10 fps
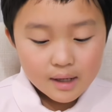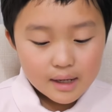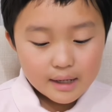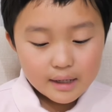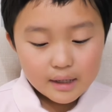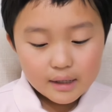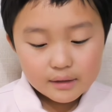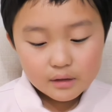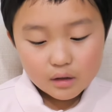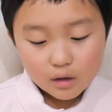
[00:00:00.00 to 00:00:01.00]

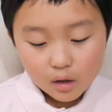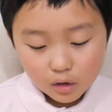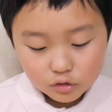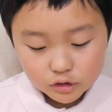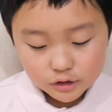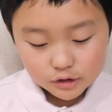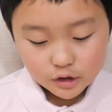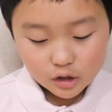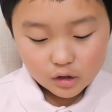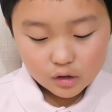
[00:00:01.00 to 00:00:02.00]
And
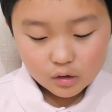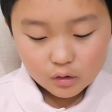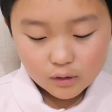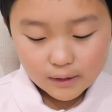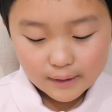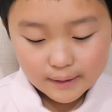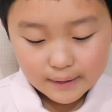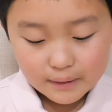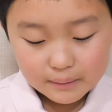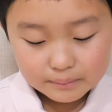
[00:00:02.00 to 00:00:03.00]
also,
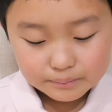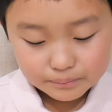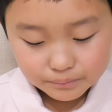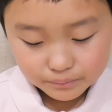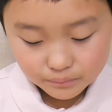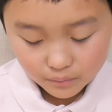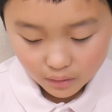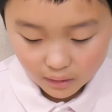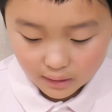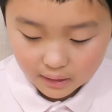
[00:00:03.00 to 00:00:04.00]
um,
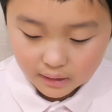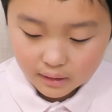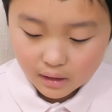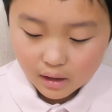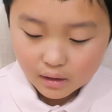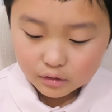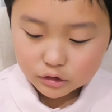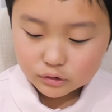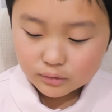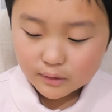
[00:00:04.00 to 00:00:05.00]
I
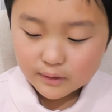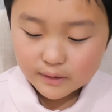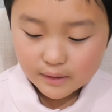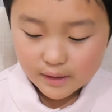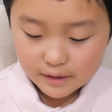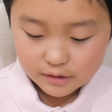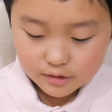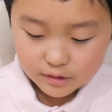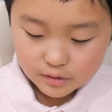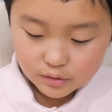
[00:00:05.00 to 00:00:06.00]
also wanted to
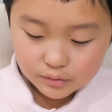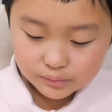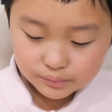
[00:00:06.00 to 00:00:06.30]
ask you